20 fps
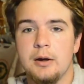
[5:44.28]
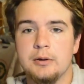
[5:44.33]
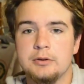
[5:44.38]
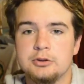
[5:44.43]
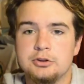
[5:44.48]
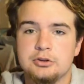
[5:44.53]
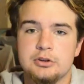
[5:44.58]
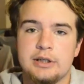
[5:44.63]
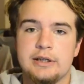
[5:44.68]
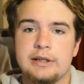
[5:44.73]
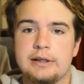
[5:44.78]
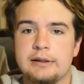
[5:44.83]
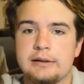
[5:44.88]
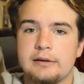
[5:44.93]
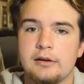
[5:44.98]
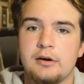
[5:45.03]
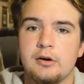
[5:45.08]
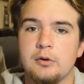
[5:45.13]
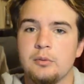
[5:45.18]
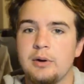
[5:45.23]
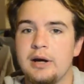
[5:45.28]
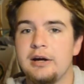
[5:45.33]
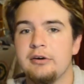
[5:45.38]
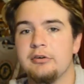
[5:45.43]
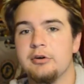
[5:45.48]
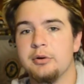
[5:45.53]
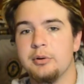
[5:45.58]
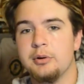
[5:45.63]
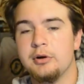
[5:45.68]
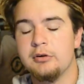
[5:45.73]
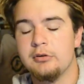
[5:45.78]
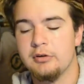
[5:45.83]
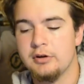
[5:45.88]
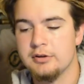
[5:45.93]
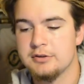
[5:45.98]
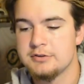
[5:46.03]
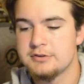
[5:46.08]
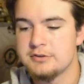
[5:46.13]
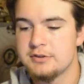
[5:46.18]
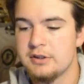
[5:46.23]
dragging the whole arrow
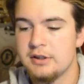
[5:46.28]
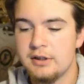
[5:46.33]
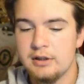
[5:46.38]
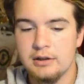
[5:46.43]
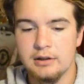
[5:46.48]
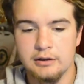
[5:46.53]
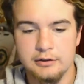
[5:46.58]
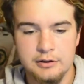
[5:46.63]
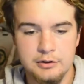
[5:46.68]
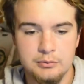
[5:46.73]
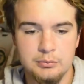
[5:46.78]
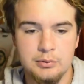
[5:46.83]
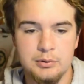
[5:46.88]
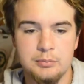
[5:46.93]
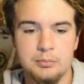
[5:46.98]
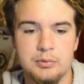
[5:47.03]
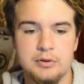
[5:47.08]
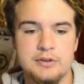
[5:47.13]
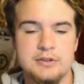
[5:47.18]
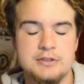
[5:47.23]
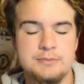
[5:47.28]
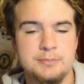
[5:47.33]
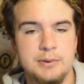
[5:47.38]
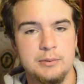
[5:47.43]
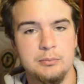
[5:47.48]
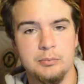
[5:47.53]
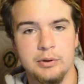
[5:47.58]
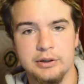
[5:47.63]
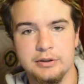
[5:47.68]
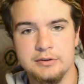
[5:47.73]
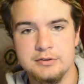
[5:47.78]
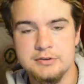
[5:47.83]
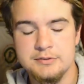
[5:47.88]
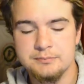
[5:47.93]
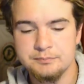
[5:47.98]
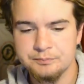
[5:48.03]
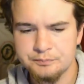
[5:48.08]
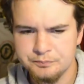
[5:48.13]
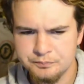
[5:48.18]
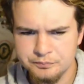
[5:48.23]
across like you would with the spin wings.
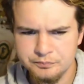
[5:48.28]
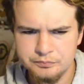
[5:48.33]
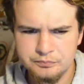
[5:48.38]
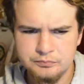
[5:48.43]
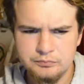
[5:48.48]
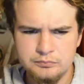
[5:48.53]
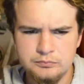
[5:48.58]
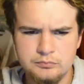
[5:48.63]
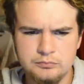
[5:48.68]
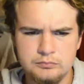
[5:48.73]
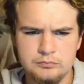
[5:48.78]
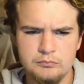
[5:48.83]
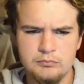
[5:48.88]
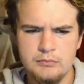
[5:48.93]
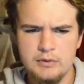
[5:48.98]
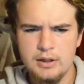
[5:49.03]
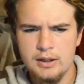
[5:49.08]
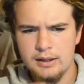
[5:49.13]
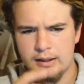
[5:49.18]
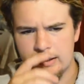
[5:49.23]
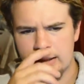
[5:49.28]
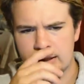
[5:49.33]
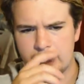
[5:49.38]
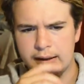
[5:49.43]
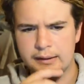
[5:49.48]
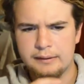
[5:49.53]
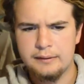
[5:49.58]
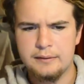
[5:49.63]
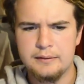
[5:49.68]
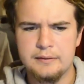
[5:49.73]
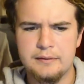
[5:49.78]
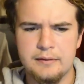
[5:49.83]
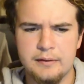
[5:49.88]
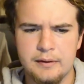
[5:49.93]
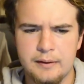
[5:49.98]
And